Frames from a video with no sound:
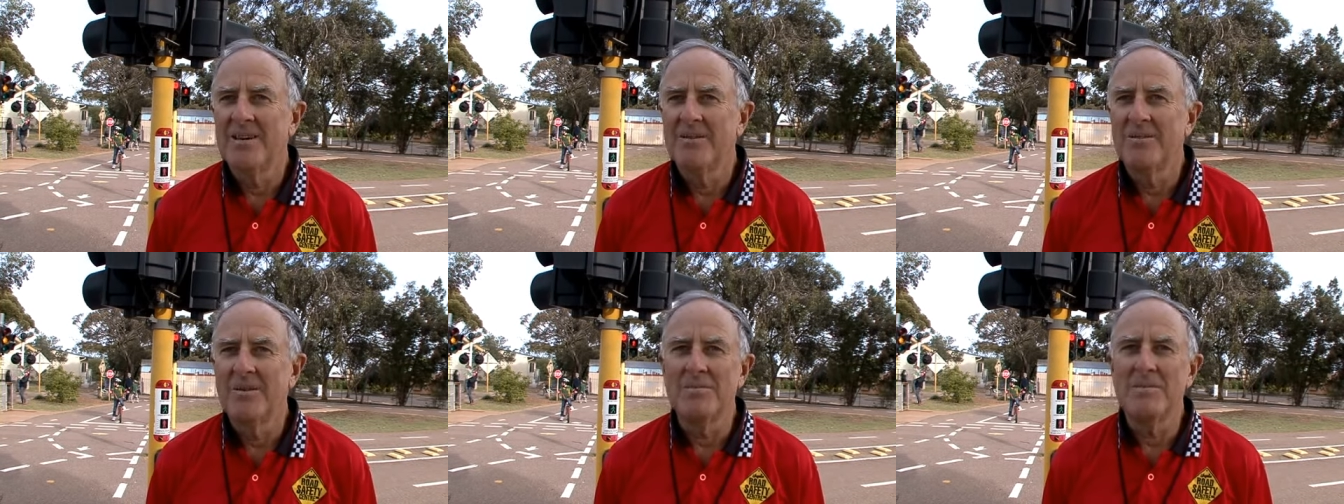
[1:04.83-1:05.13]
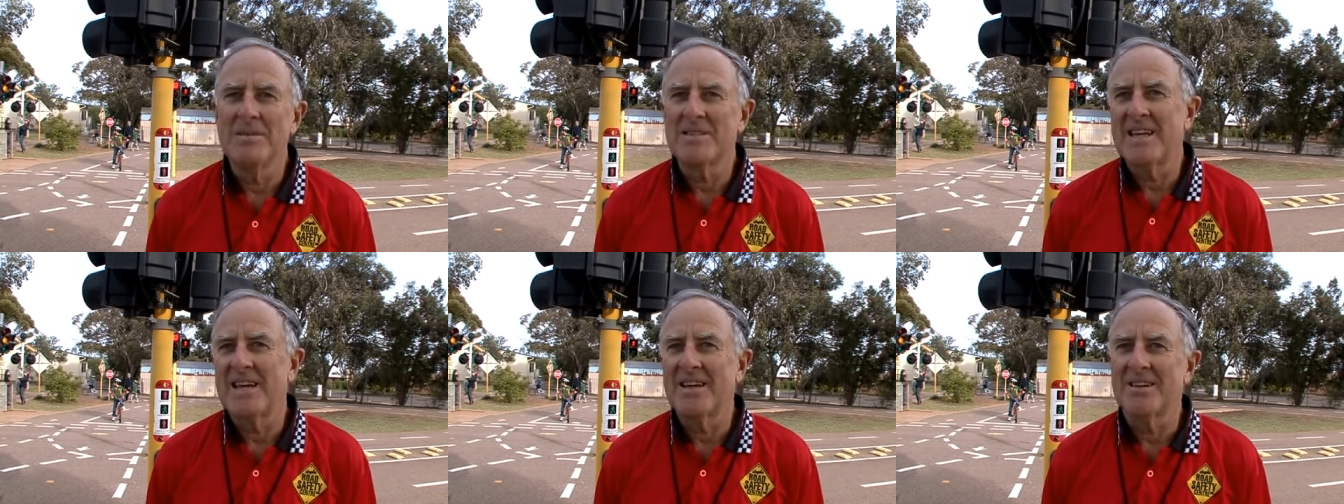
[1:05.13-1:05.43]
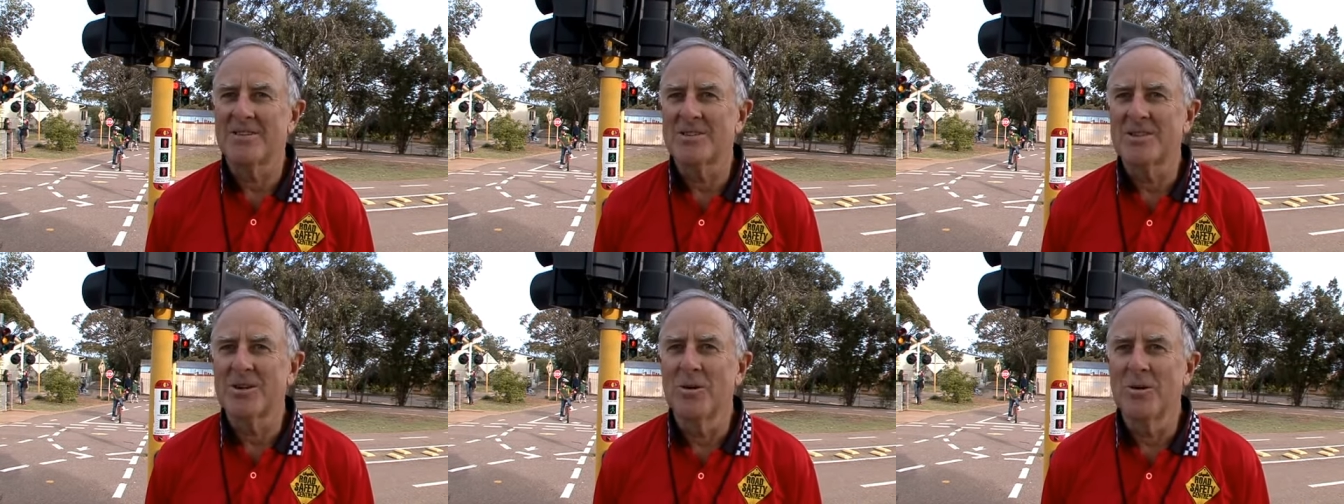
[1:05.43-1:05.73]
we missed out
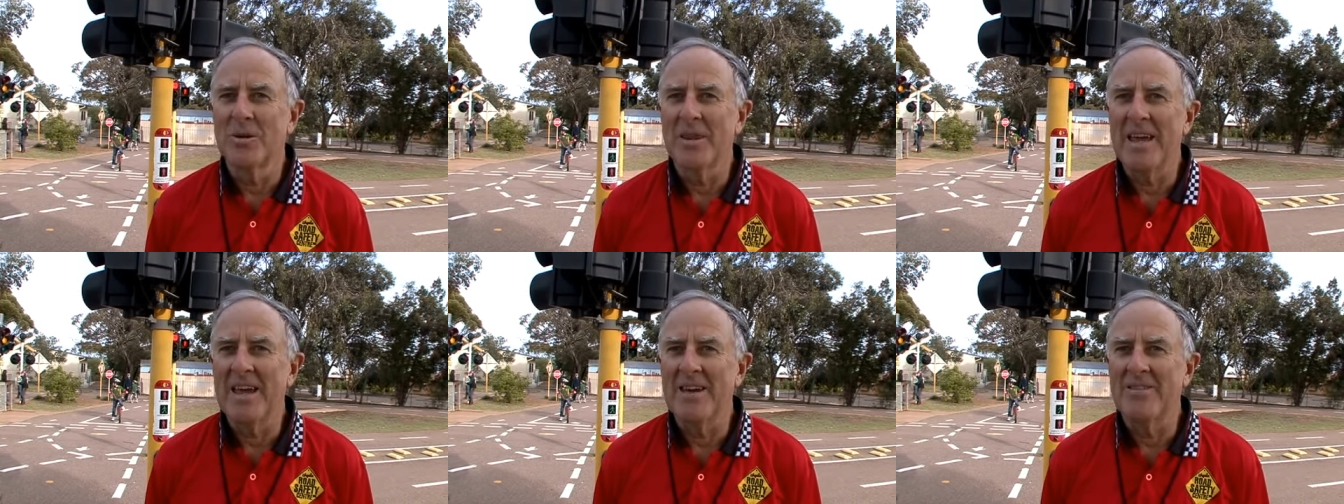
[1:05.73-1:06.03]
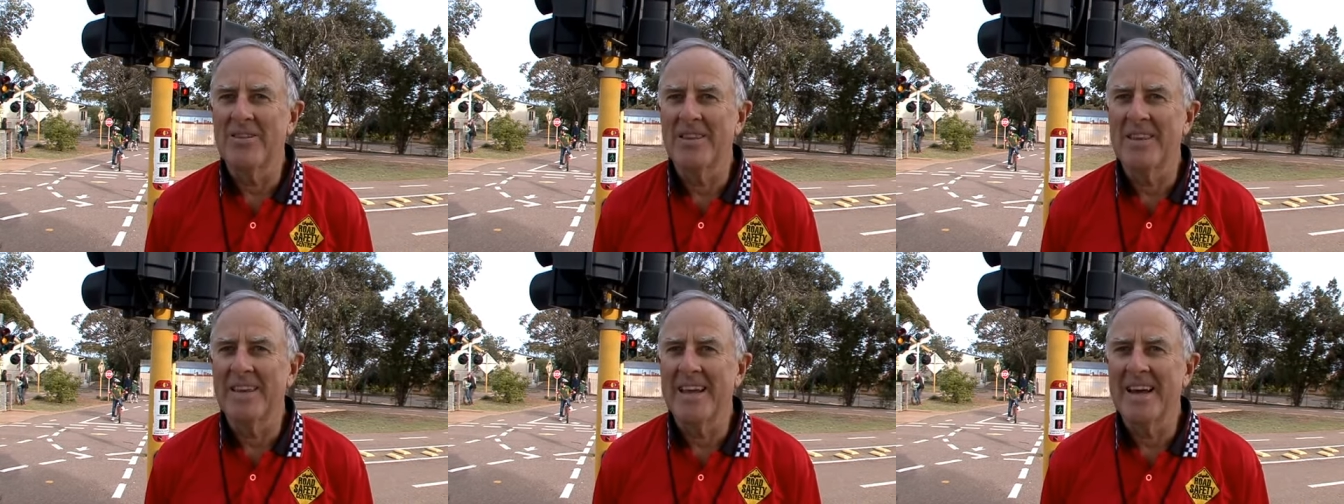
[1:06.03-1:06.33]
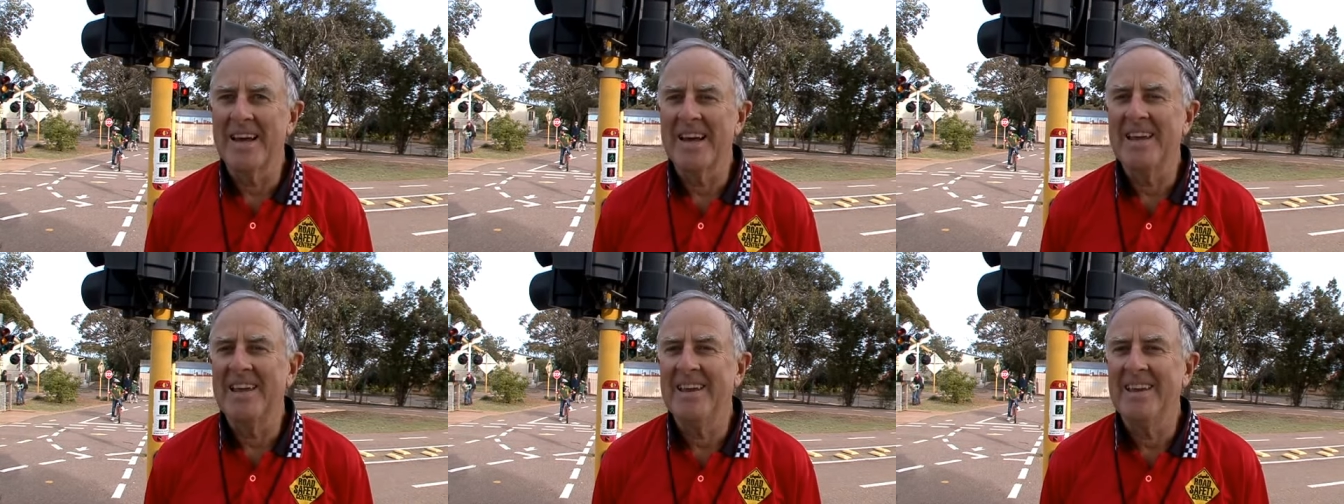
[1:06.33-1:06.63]
on school there for the
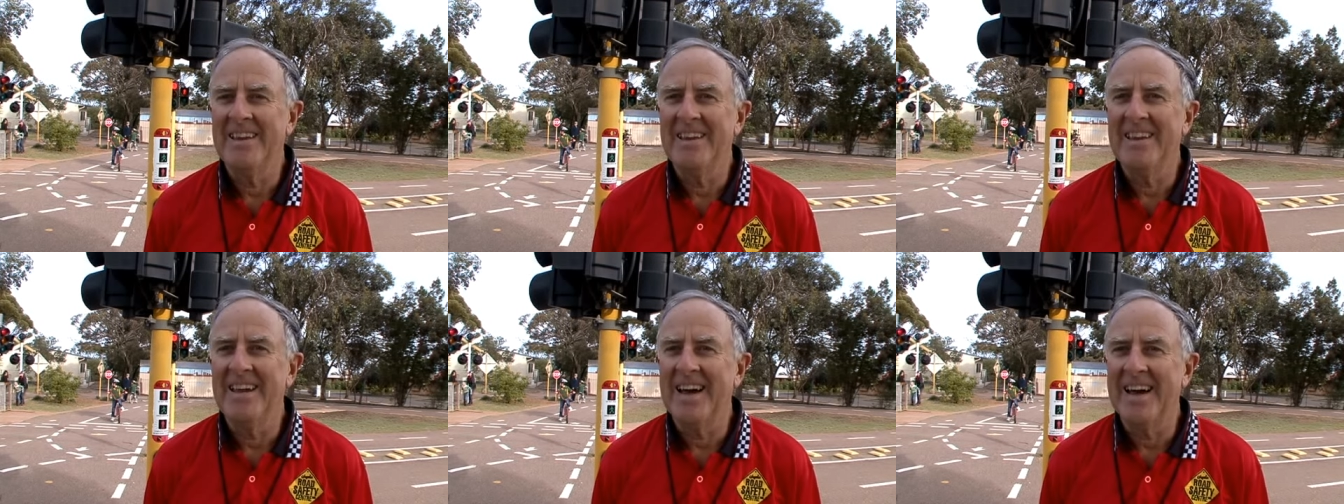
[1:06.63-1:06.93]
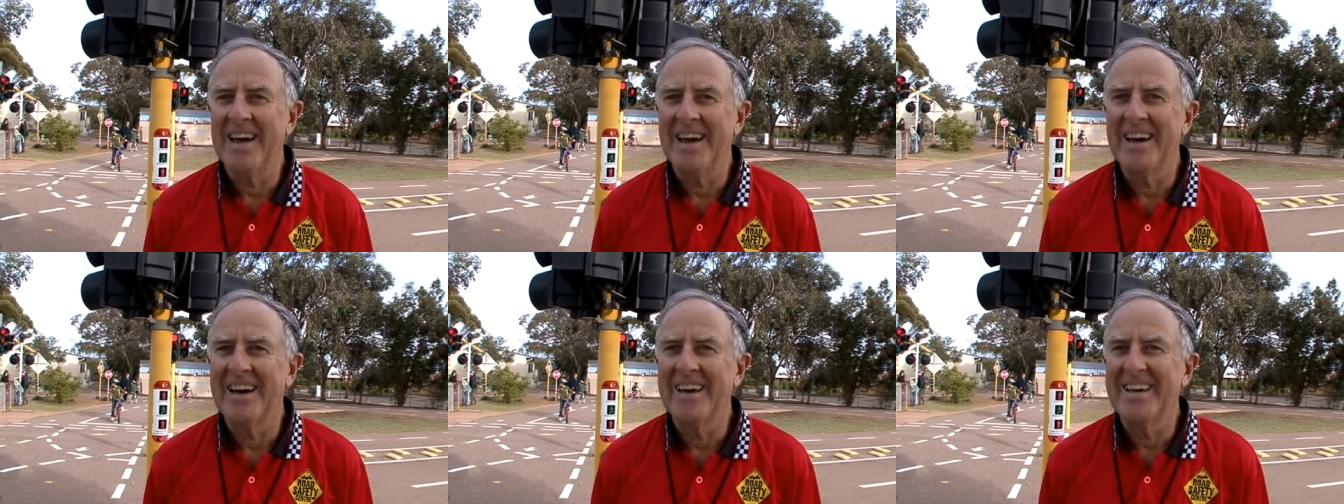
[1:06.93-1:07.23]
day. Yeah,